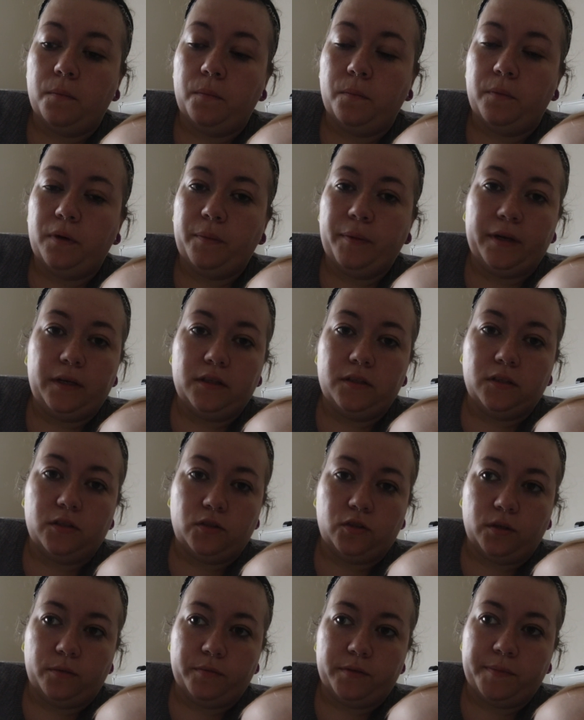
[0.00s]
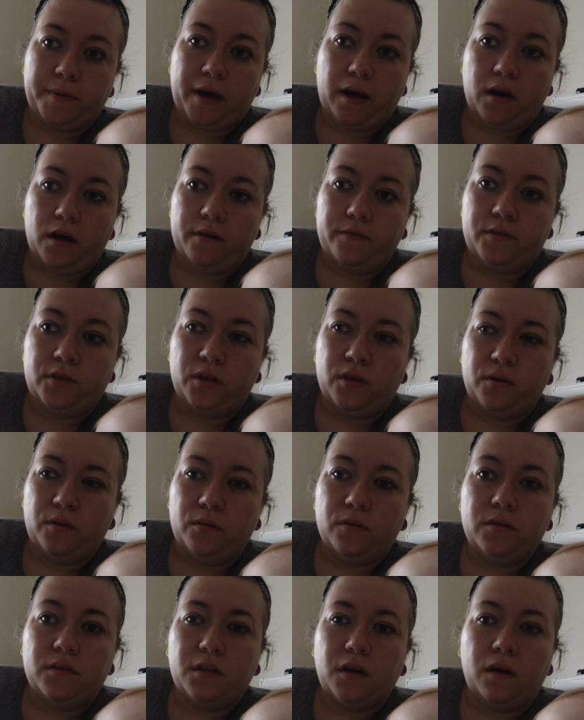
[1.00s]
we went to the shops about
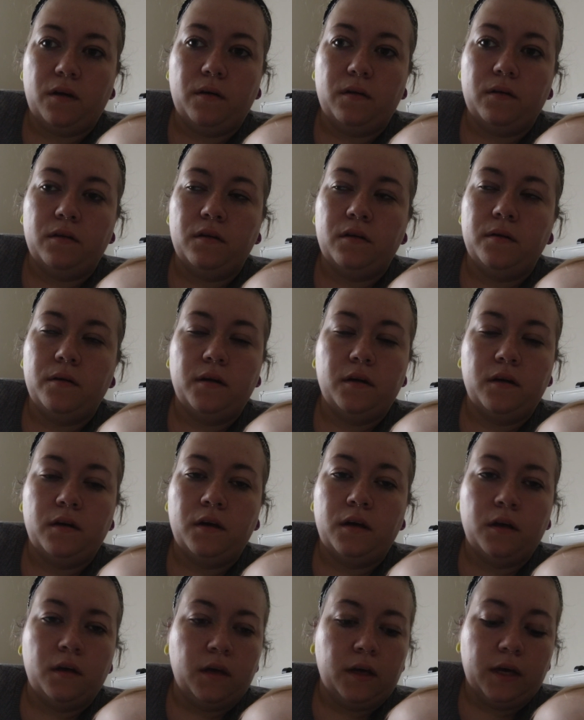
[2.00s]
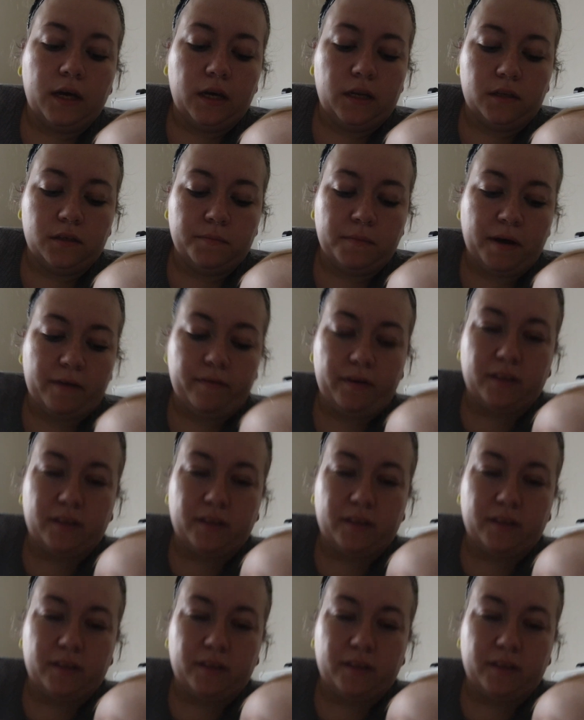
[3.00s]
2:30, so it doesn't matter